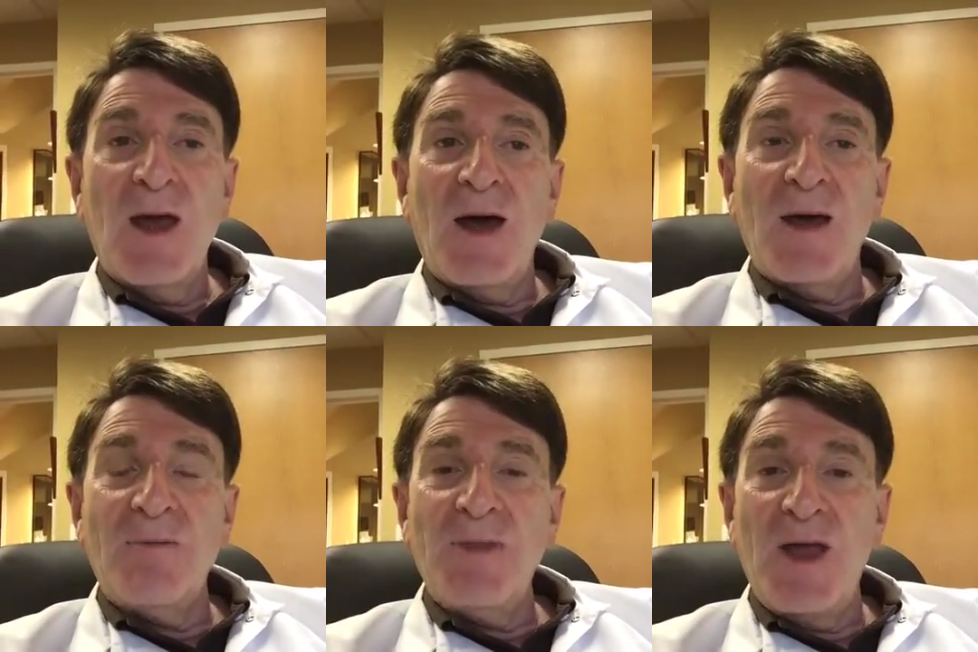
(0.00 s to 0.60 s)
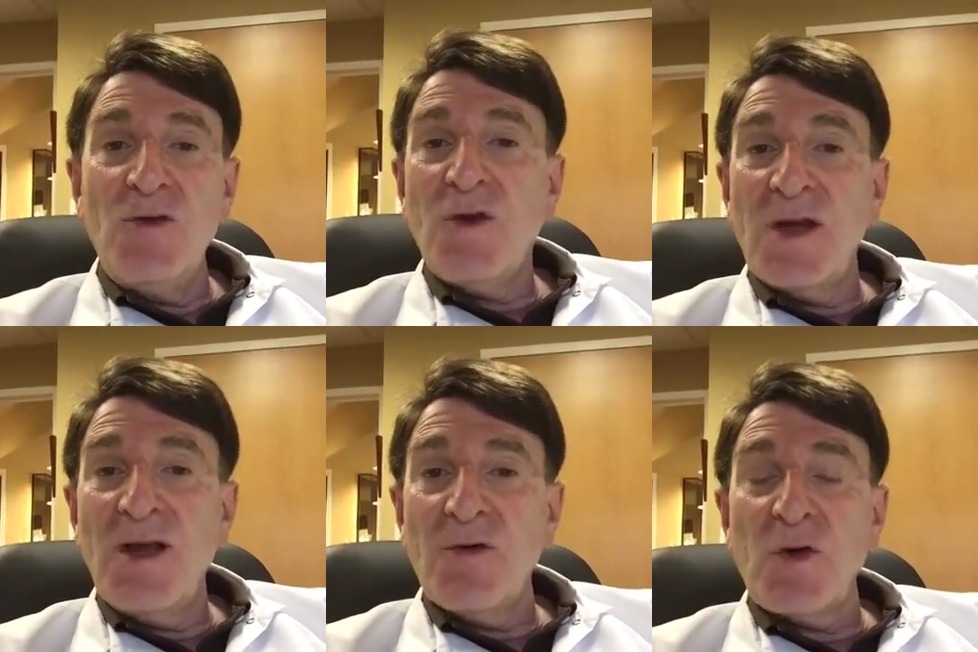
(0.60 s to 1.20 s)
And you
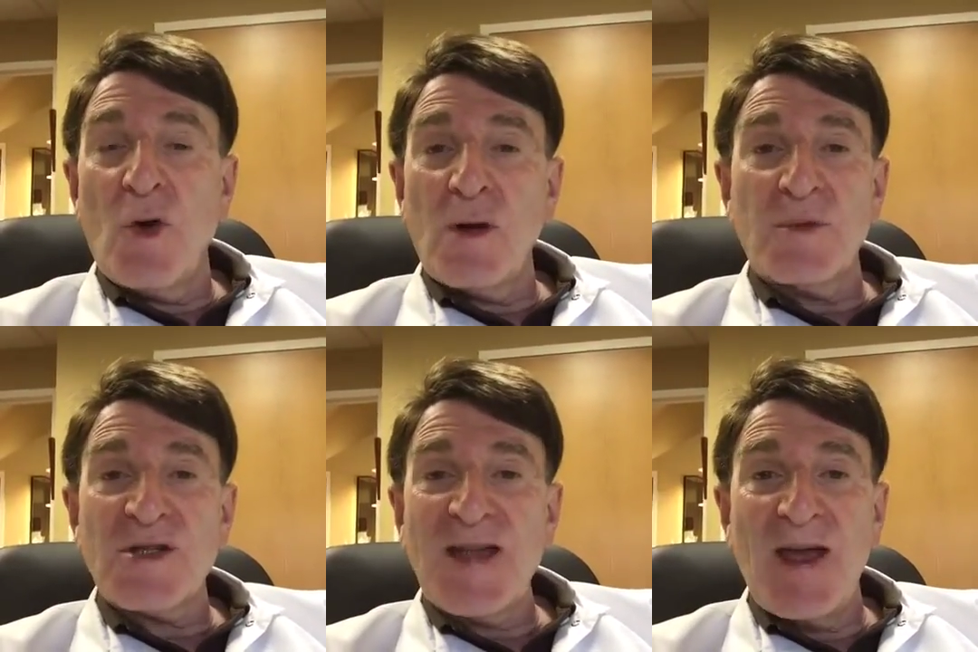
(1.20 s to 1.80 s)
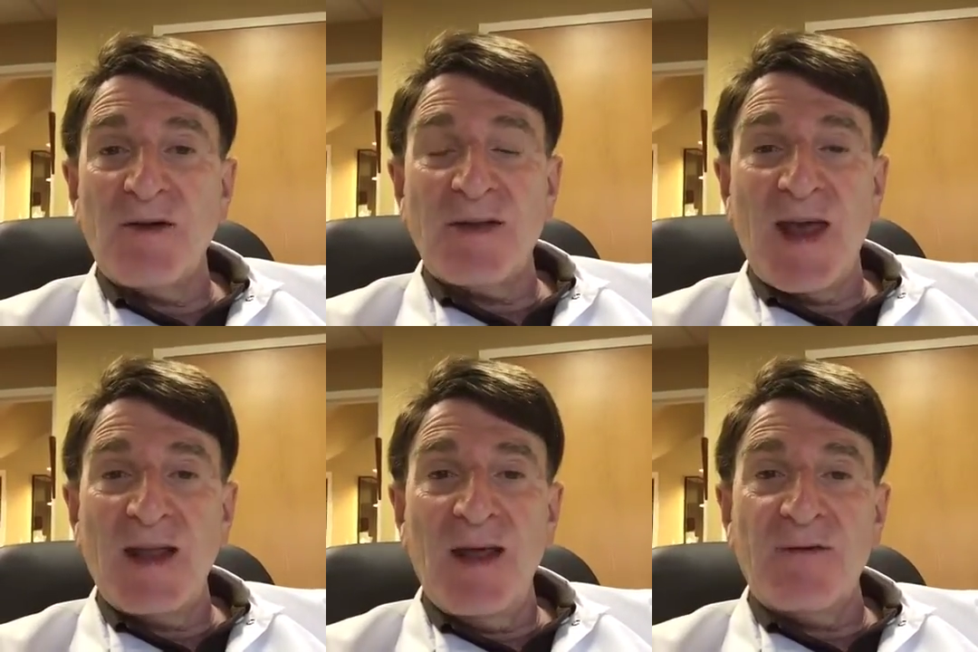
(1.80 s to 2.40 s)
can hear an audible sound at
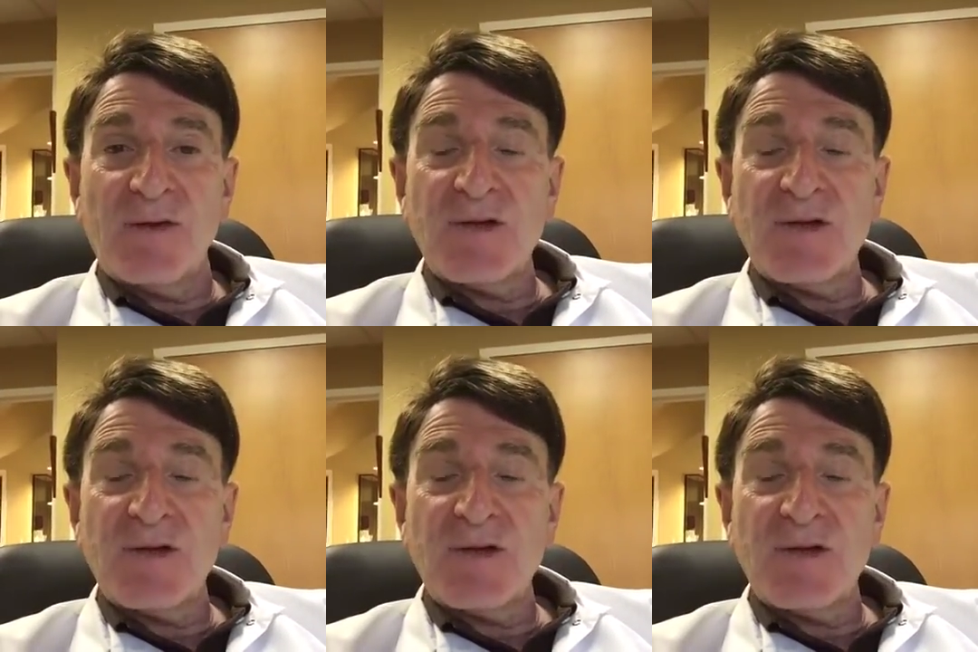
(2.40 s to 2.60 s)
that level.